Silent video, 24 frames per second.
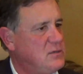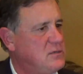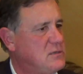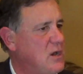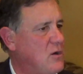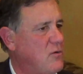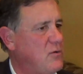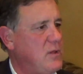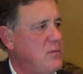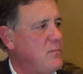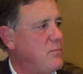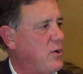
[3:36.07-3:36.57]

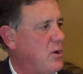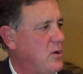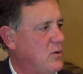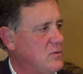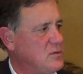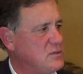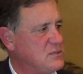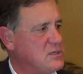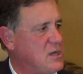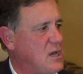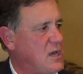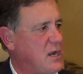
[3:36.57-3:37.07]
don't
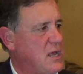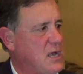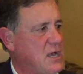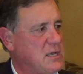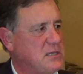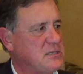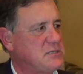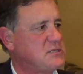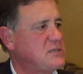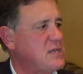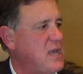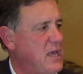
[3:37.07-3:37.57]
impose on
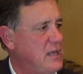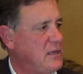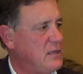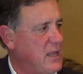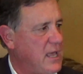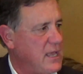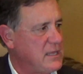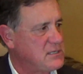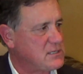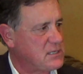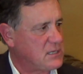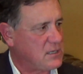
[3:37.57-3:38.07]
us, and
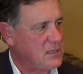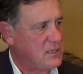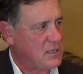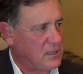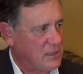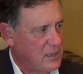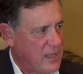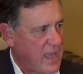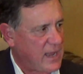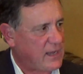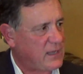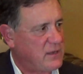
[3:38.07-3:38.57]
let's
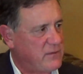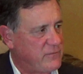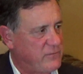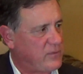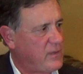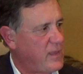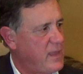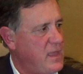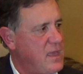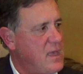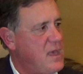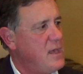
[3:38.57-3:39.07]

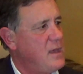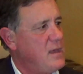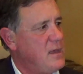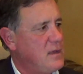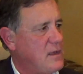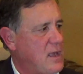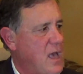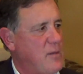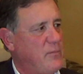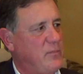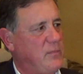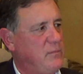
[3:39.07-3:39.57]
collectively
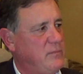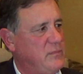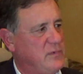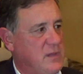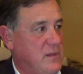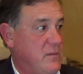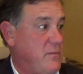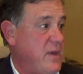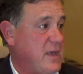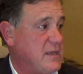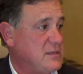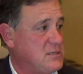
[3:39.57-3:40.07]
come
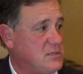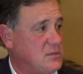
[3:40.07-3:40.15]
to the best